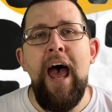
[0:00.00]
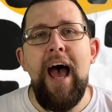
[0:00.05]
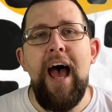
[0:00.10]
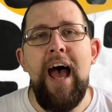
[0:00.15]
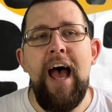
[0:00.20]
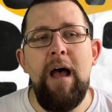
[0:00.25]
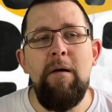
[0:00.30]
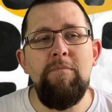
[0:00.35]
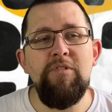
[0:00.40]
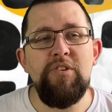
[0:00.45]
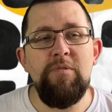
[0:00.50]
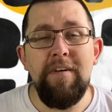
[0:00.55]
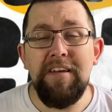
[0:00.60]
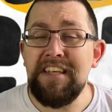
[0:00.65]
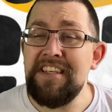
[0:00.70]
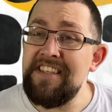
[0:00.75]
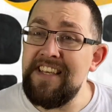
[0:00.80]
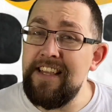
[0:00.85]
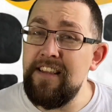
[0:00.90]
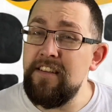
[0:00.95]
So I'm going
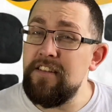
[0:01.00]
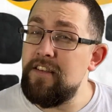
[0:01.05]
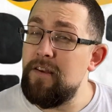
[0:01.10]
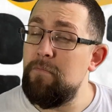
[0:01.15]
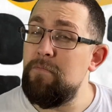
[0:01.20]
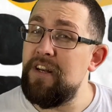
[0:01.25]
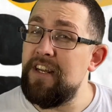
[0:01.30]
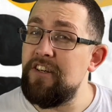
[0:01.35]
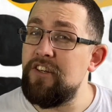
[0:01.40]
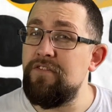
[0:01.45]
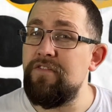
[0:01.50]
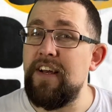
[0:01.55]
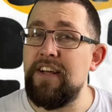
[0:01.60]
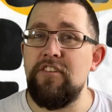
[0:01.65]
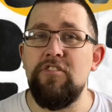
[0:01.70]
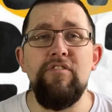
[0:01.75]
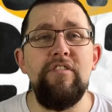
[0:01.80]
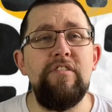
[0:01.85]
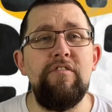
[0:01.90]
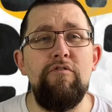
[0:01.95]
to say the intimidation
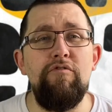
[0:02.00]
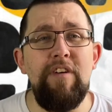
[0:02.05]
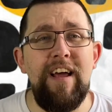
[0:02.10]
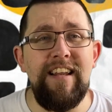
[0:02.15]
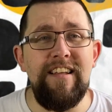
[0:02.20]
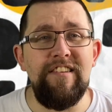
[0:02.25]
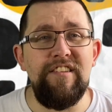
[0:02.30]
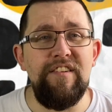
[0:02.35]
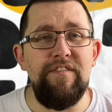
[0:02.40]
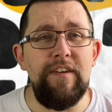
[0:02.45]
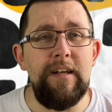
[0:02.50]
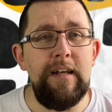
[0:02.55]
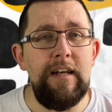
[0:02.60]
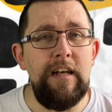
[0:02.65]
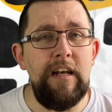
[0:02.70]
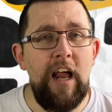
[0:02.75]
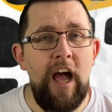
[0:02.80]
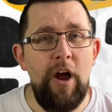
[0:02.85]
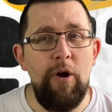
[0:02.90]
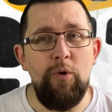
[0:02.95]
factor is relatively
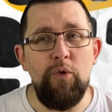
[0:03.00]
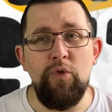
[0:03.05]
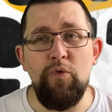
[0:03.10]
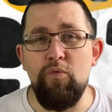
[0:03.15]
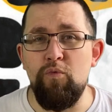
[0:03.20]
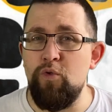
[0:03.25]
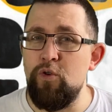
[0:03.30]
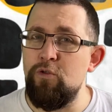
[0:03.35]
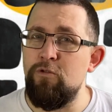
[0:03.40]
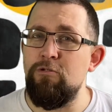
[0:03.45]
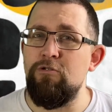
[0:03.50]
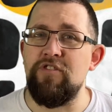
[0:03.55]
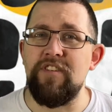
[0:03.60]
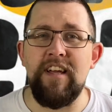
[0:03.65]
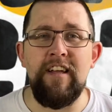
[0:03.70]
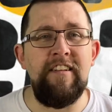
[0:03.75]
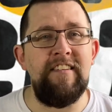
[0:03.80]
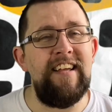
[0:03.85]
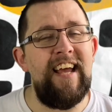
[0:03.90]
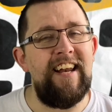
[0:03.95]
low. The rules
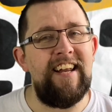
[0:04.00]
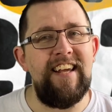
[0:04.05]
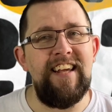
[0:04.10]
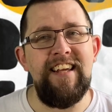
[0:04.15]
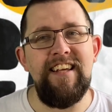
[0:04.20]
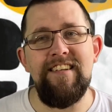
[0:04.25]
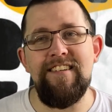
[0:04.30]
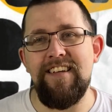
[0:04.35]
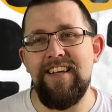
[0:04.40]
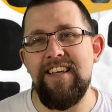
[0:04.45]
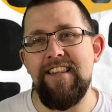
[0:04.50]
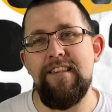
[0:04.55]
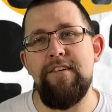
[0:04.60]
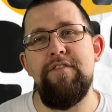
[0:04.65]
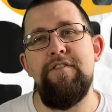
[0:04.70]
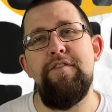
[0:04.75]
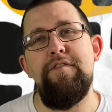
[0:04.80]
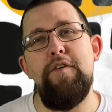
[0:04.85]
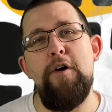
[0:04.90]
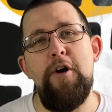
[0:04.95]
are dead easy. The
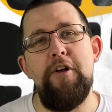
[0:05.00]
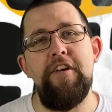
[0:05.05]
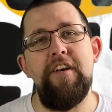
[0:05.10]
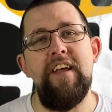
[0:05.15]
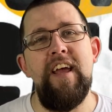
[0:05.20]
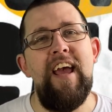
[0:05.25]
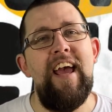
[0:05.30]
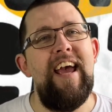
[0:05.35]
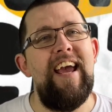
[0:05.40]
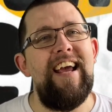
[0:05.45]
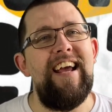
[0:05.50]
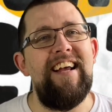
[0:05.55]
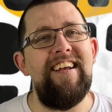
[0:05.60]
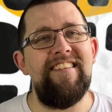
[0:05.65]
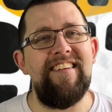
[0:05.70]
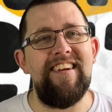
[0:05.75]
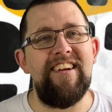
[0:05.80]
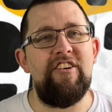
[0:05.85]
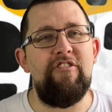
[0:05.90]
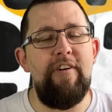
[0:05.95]
fun
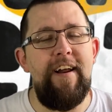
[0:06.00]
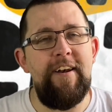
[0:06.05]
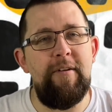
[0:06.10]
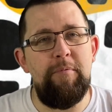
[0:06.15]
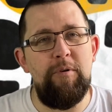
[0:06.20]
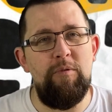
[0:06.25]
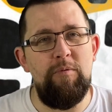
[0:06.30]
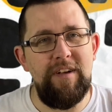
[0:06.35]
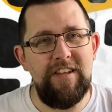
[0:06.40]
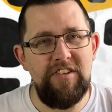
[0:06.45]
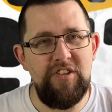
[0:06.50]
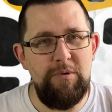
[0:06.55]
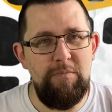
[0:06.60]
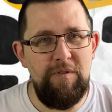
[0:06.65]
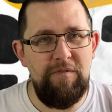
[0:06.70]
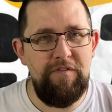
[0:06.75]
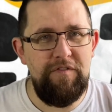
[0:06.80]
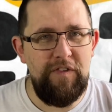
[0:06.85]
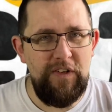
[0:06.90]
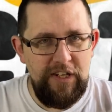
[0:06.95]
is incredible. When
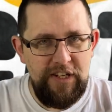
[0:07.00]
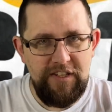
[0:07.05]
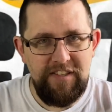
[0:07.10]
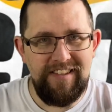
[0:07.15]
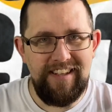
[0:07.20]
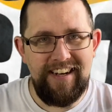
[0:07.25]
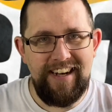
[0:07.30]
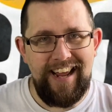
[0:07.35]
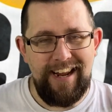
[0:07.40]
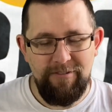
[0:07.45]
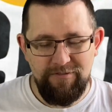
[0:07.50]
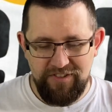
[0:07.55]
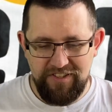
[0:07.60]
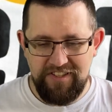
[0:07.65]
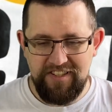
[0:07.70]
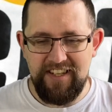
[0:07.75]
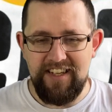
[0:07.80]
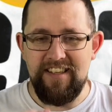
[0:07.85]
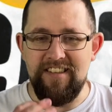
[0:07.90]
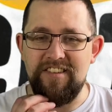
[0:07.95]
someone first
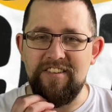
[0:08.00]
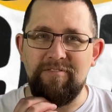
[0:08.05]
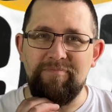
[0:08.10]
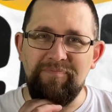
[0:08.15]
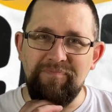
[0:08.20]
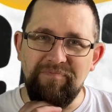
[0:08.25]
announces,